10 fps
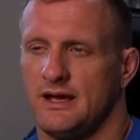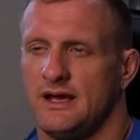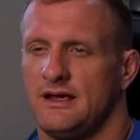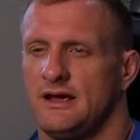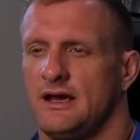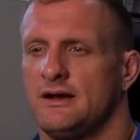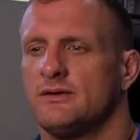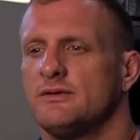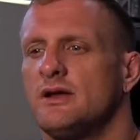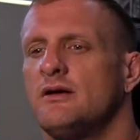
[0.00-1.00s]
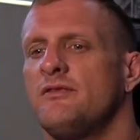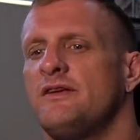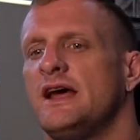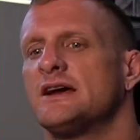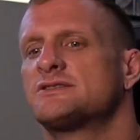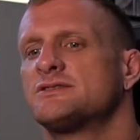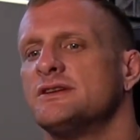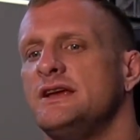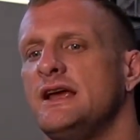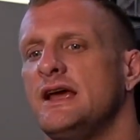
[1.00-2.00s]
I don't know if it
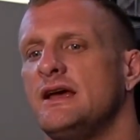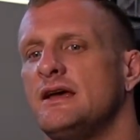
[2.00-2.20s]
actually